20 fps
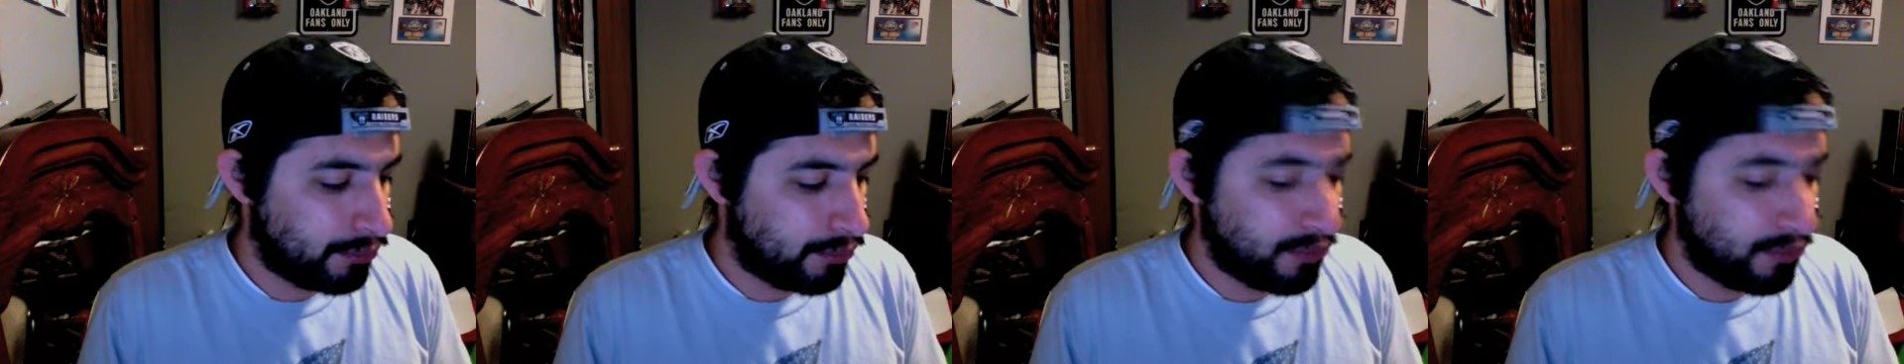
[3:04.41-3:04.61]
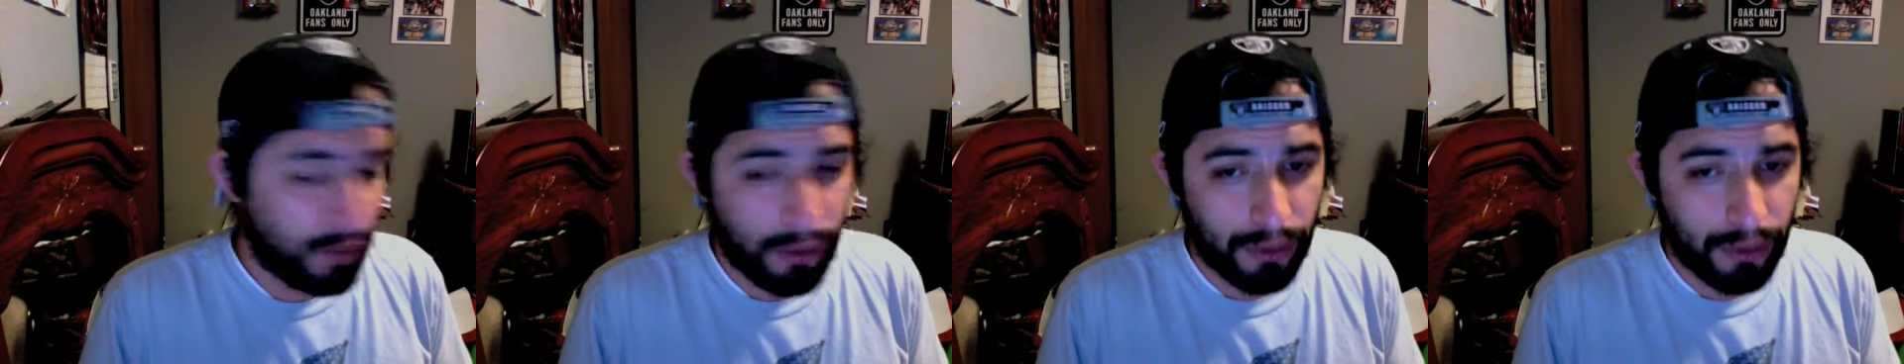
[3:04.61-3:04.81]

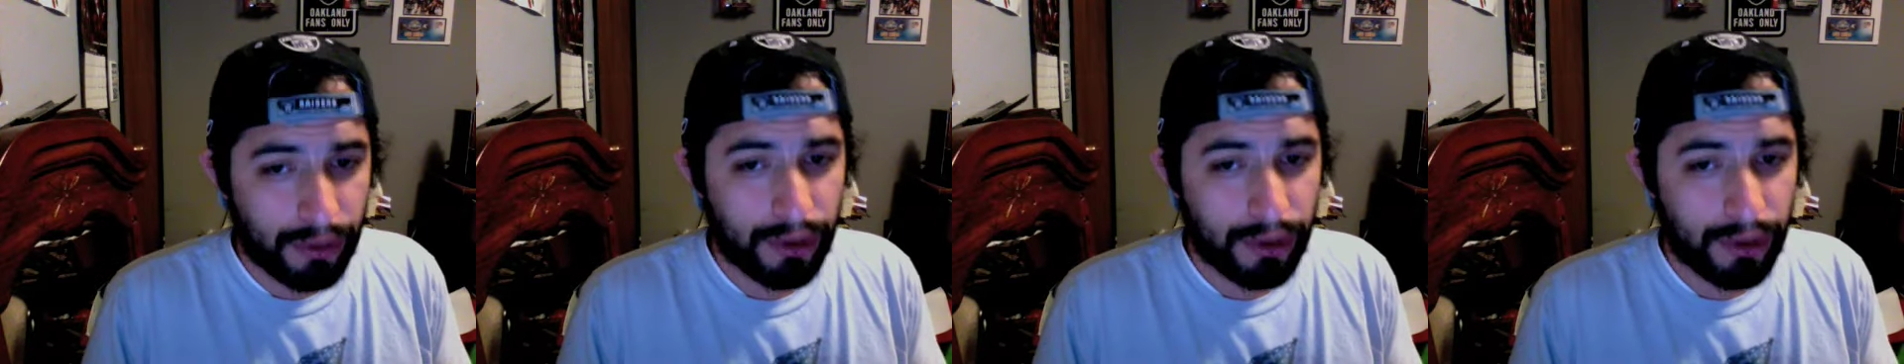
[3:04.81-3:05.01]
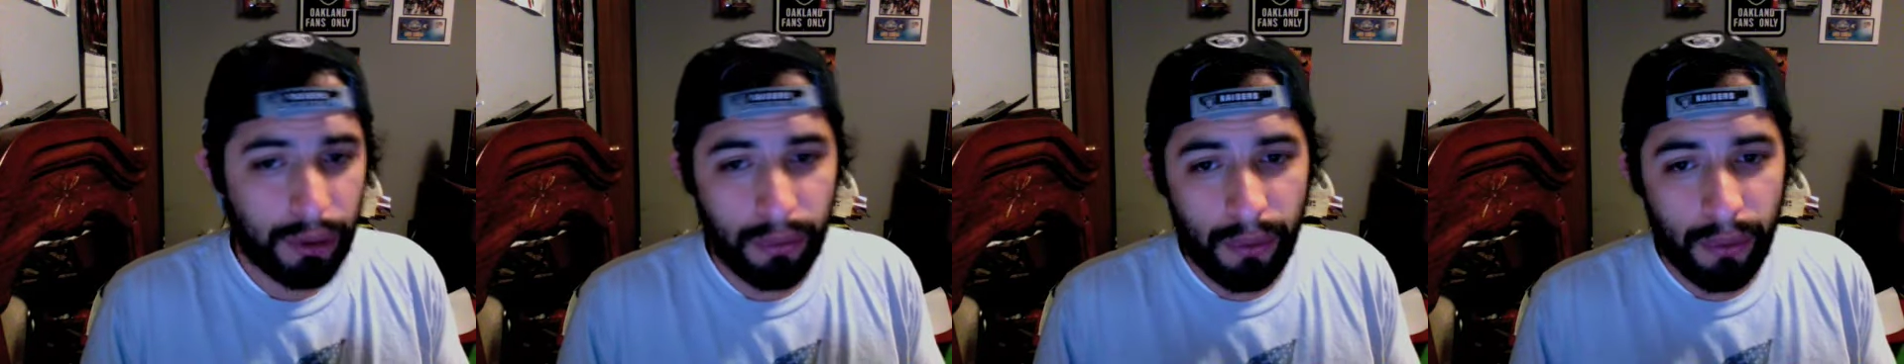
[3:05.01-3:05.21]
full. Um,
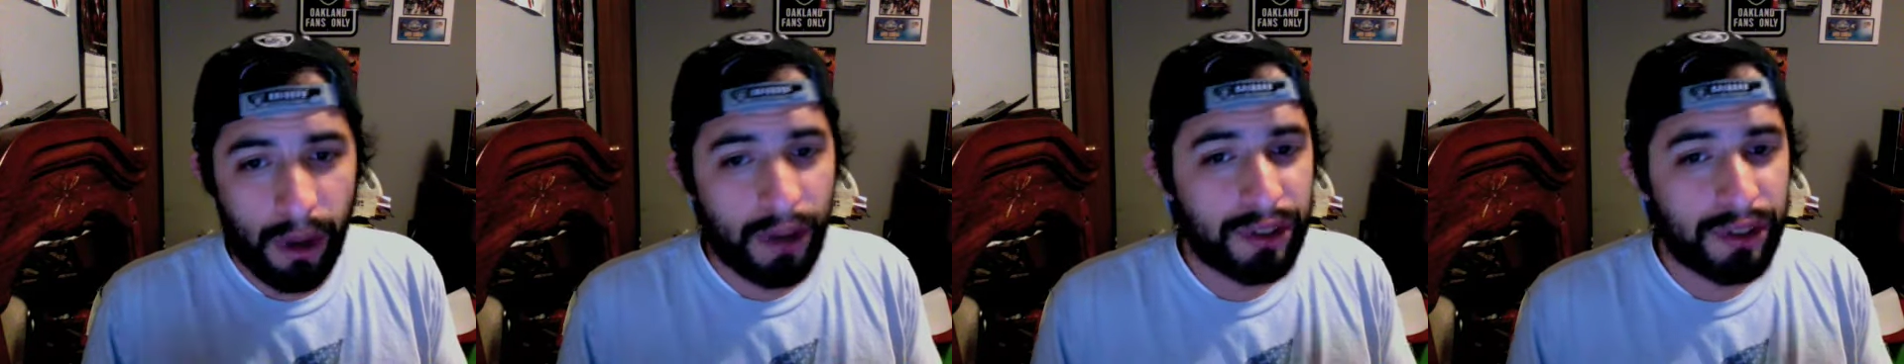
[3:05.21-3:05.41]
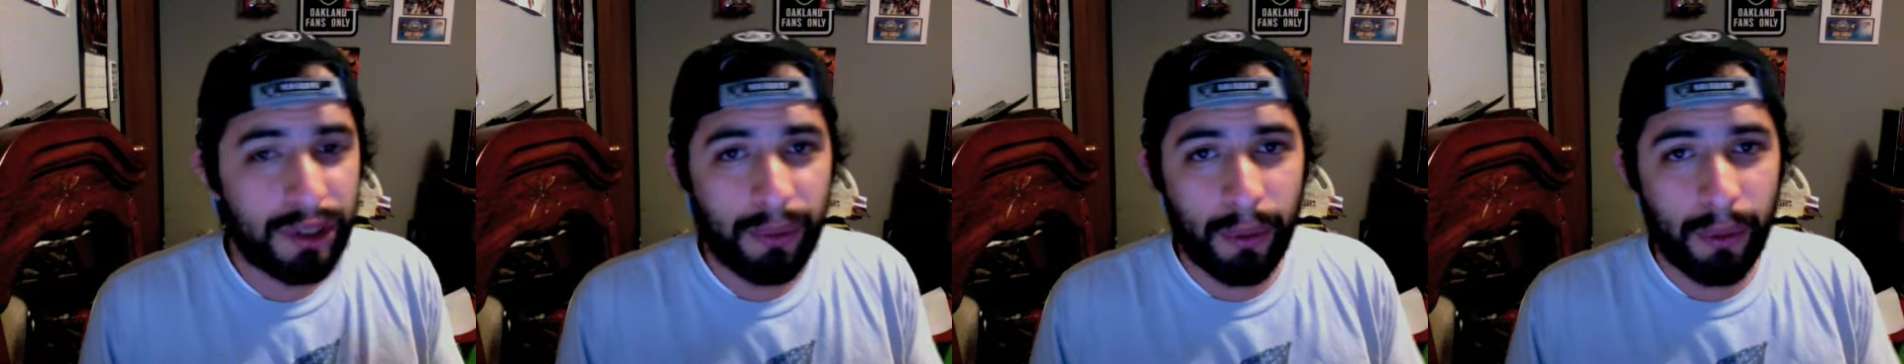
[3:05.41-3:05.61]
so I'll
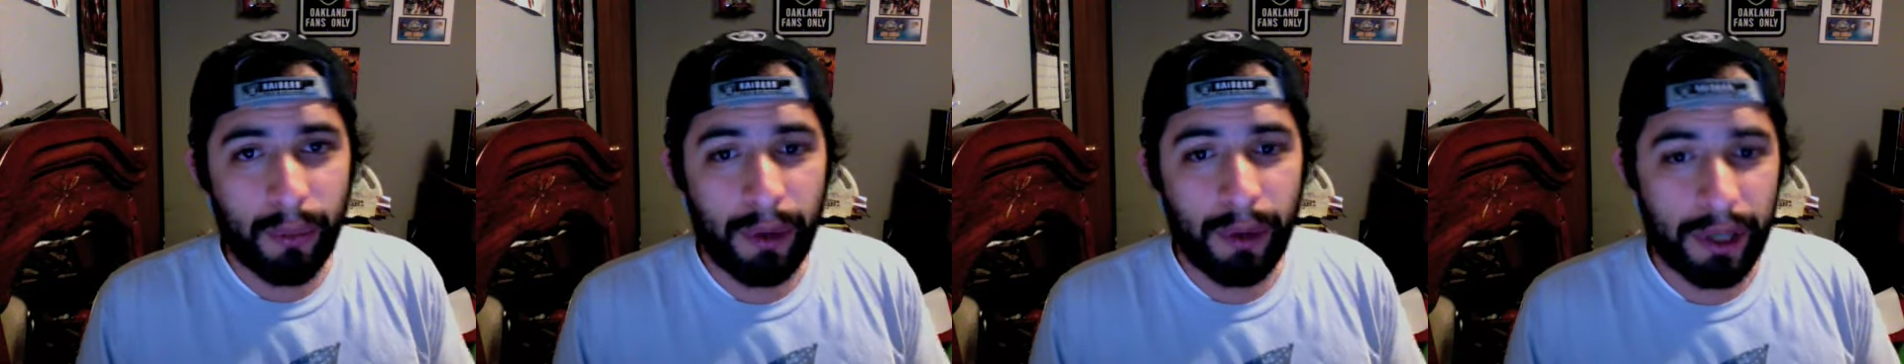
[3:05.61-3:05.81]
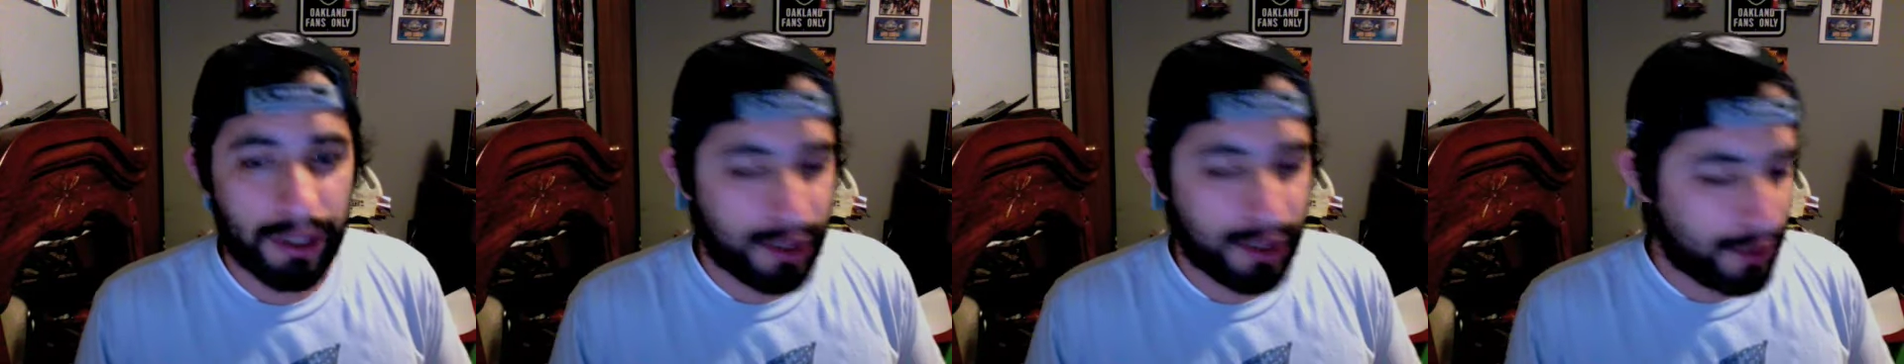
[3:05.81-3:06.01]
see what
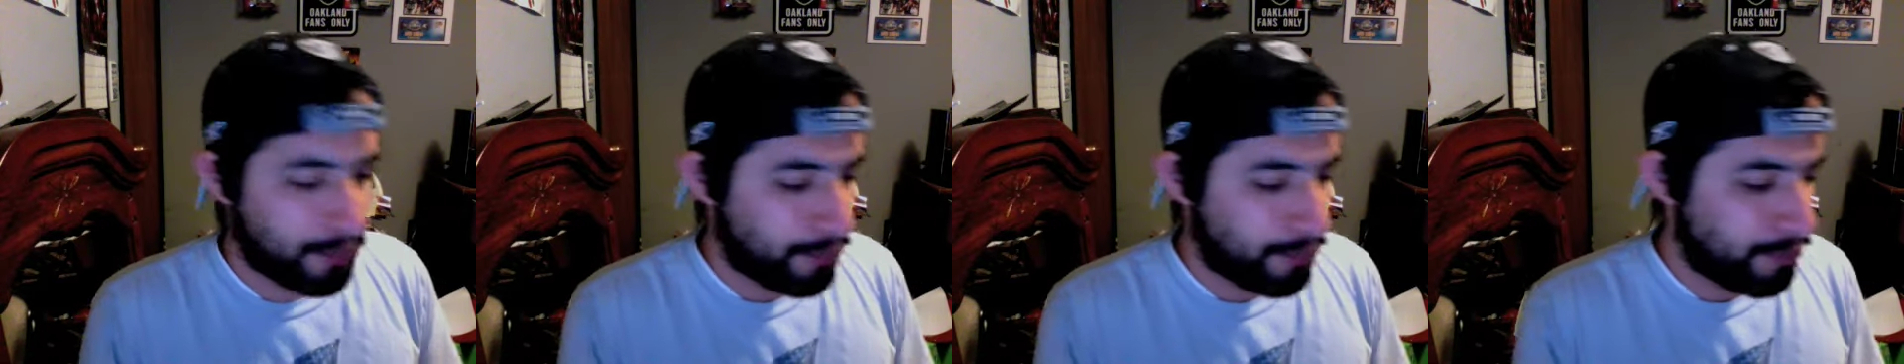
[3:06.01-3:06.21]
works.